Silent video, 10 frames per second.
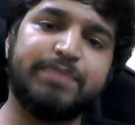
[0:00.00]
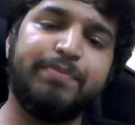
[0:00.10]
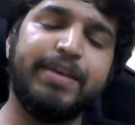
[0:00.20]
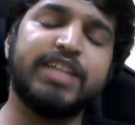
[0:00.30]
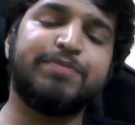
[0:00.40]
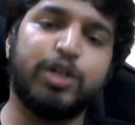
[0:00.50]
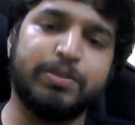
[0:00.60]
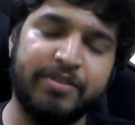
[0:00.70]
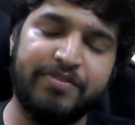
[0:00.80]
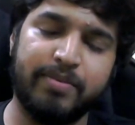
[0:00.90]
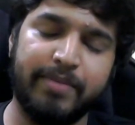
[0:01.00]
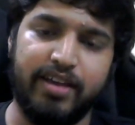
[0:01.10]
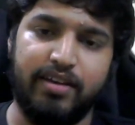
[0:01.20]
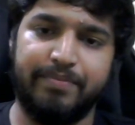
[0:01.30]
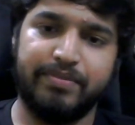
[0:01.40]
B as possible from A.
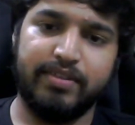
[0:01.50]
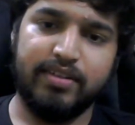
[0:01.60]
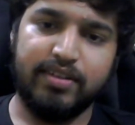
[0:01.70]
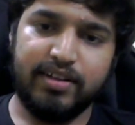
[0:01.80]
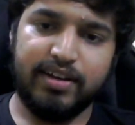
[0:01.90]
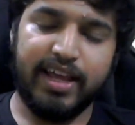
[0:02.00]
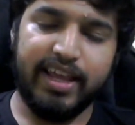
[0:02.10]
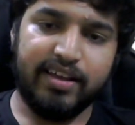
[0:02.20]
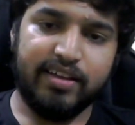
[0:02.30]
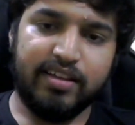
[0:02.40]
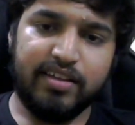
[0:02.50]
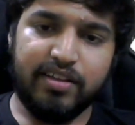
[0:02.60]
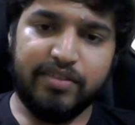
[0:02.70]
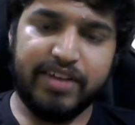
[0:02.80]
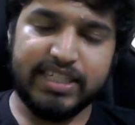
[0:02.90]
Like,
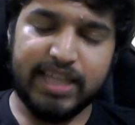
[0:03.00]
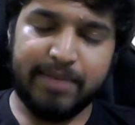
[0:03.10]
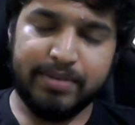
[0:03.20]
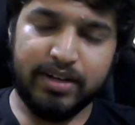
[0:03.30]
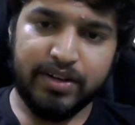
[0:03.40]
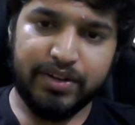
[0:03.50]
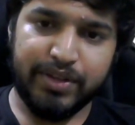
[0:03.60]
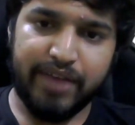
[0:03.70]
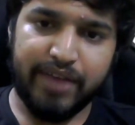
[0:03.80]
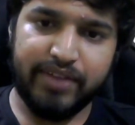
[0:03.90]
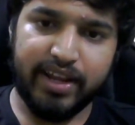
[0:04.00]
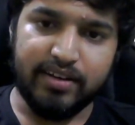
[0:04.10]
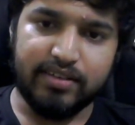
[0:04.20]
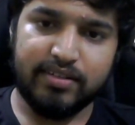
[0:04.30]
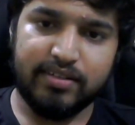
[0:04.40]
for example, you have
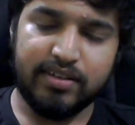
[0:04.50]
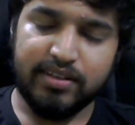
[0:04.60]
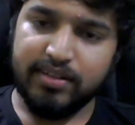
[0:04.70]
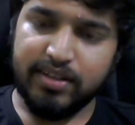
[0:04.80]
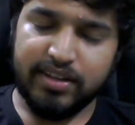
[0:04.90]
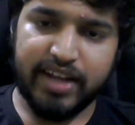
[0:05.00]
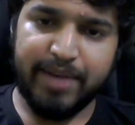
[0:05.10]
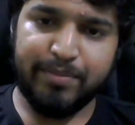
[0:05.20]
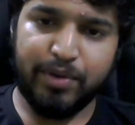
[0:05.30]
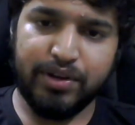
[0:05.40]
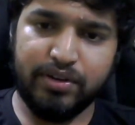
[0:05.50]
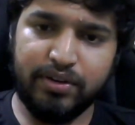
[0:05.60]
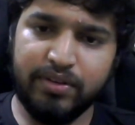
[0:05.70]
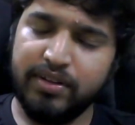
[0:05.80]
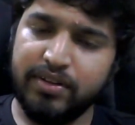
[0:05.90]
9. 9 modulo
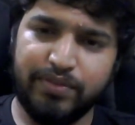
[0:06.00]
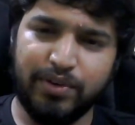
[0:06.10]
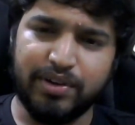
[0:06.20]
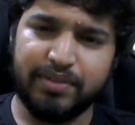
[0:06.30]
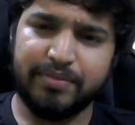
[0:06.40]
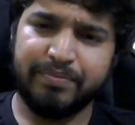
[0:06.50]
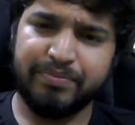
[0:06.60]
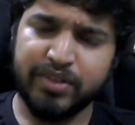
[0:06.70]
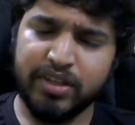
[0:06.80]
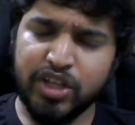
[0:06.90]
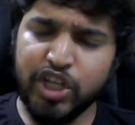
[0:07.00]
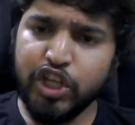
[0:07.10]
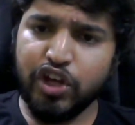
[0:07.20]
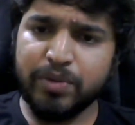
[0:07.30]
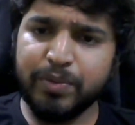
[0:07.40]
4.
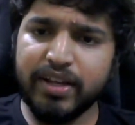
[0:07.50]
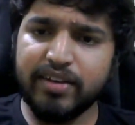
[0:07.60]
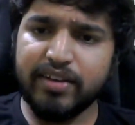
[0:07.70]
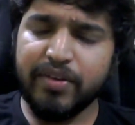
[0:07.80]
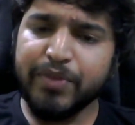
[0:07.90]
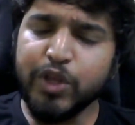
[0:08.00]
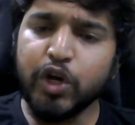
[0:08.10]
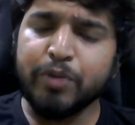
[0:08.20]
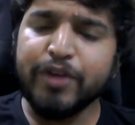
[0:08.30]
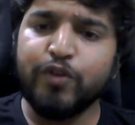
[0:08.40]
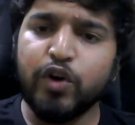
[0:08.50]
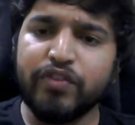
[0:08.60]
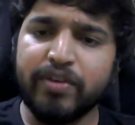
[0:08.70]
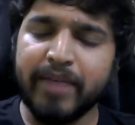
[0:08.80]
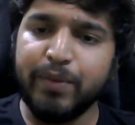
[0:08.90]
You're removing 4
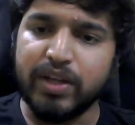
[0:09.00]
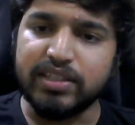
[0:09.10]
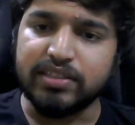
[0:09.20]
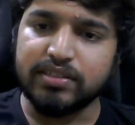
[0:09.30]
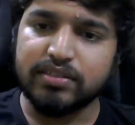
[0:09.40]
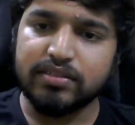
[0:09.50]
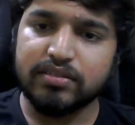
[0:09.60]
from 9 once.